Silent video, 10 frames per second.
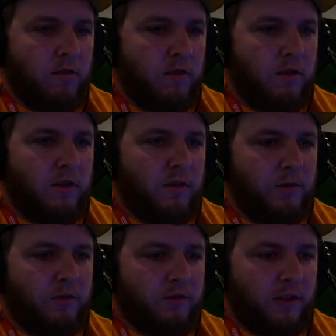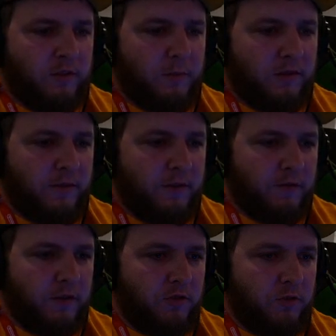Yeah, I'm using like specific
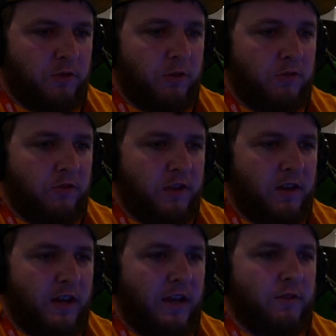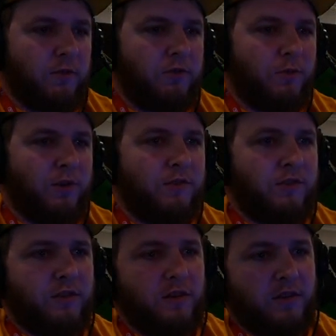visual cues to kind of add those twists
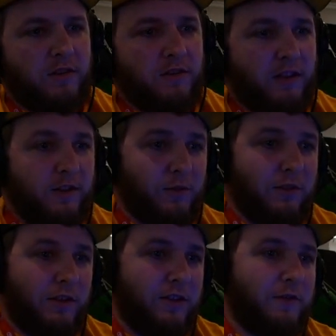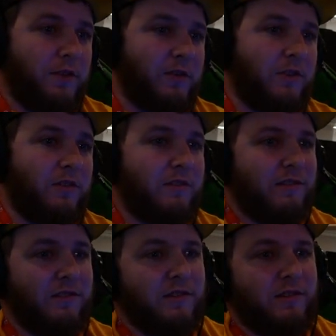in, and that's really difficult.
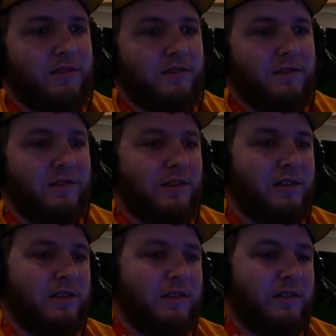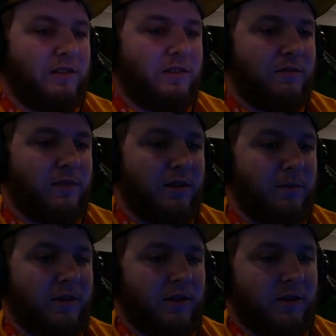So
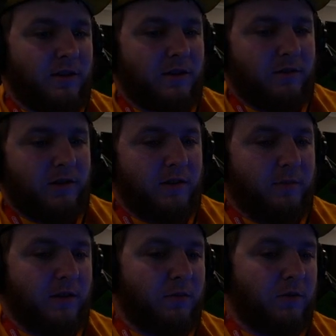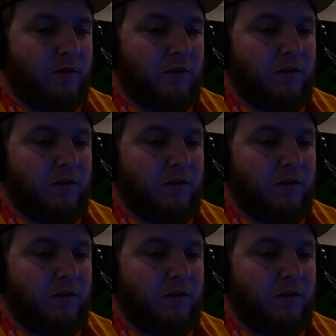happy I got that time that I wanted.